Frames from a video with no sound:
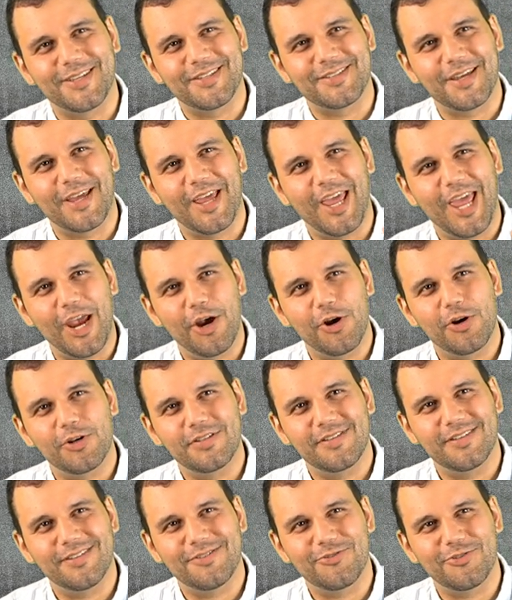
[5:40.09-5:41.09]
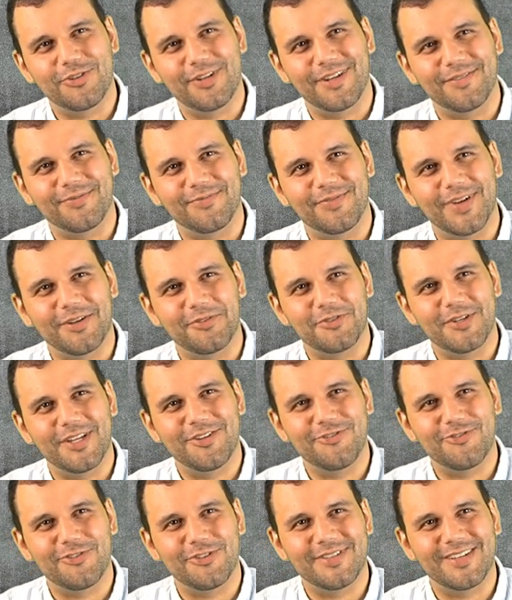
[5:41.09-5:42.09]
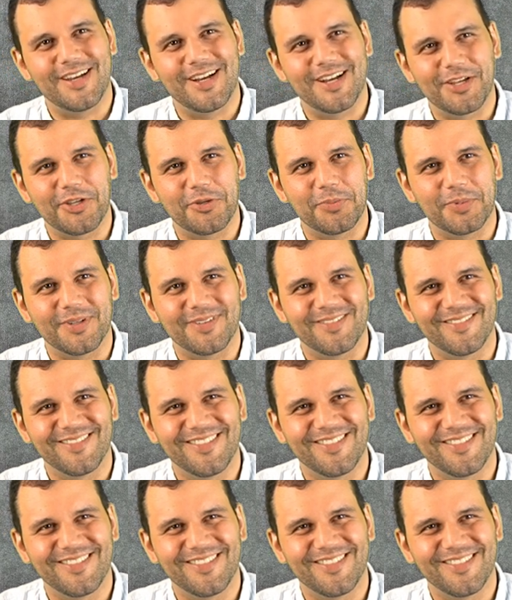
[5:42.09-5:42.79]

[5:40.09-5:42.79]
It's a Heritage uh, Foundation document,